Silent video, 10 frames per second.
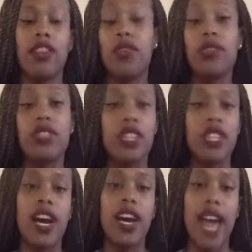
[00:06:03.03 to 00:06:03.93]
through the
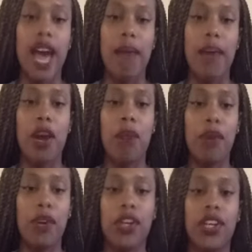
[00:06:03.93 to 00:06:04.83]
Don Apgar
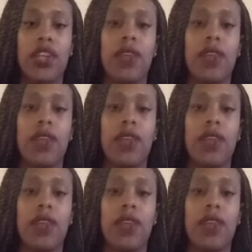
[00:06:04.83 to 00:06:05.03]
book.